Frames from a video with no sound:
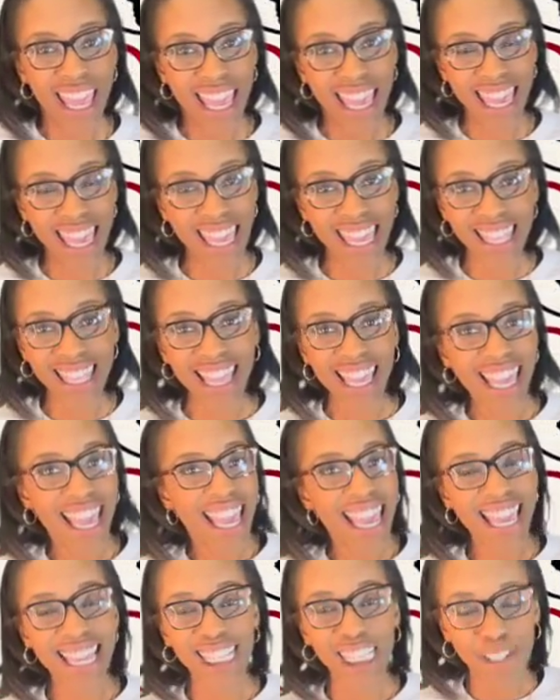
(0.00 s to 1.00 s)
in
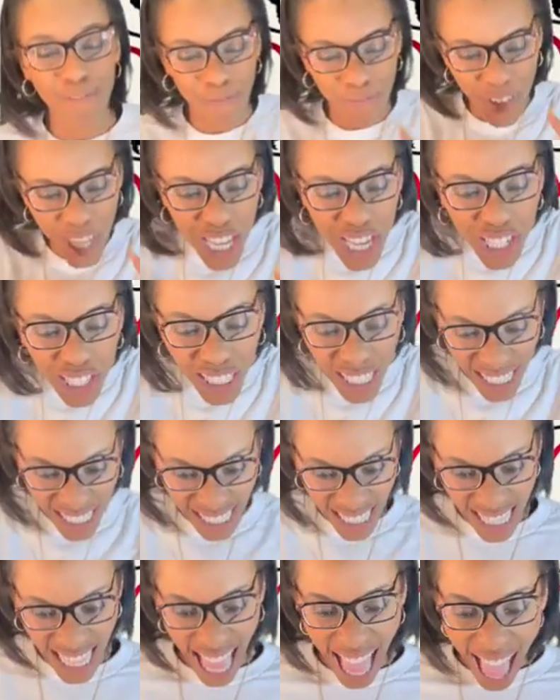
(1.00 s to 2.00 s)
his
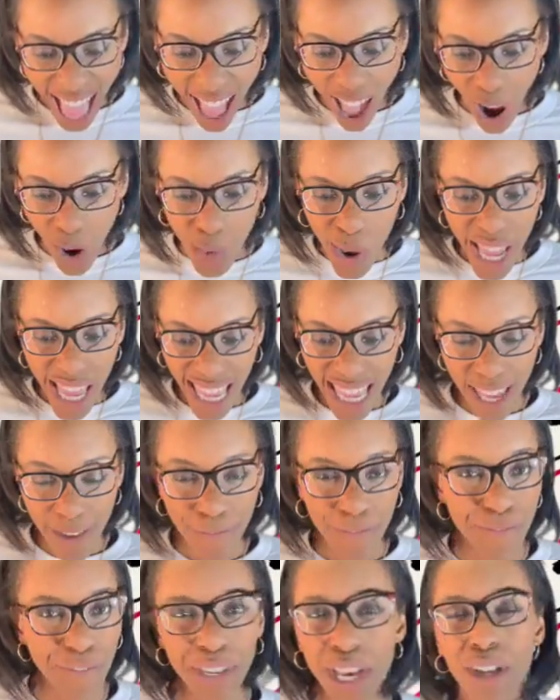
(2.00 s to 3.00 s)
feelings and how he
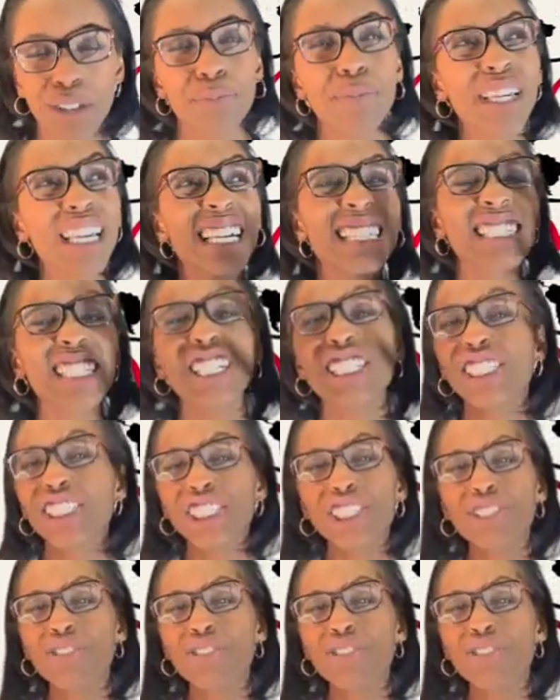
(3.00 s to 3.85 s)
felt. Because could